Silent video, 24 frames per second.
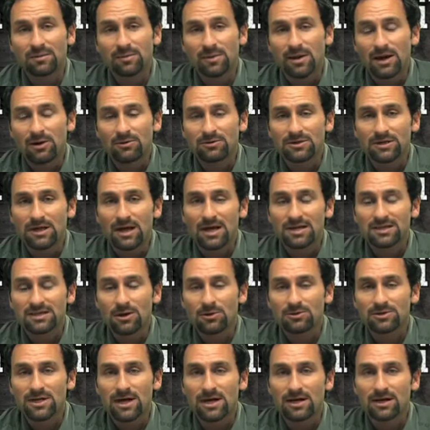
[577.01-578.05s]
to me as
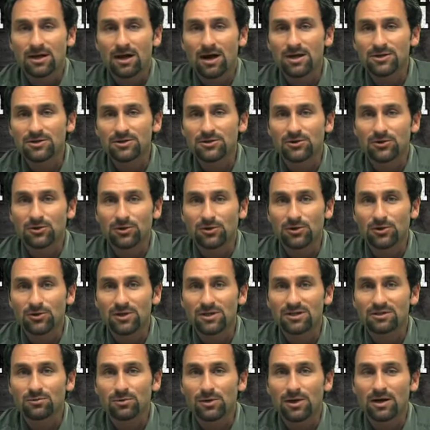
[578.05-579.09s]
I was at a concert earlier
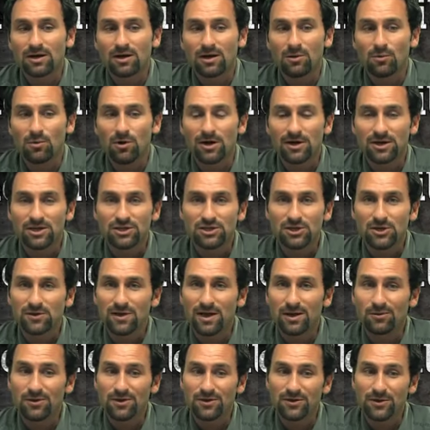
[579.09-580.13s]
this week, and I wanted to share
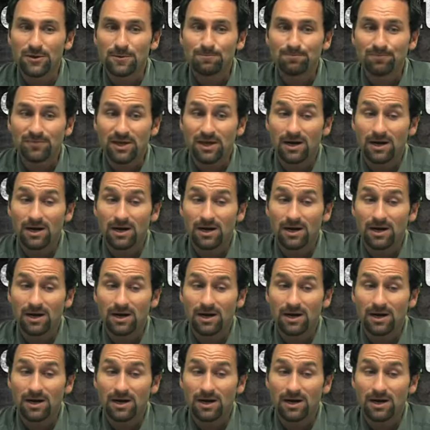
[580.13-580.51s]
that with you.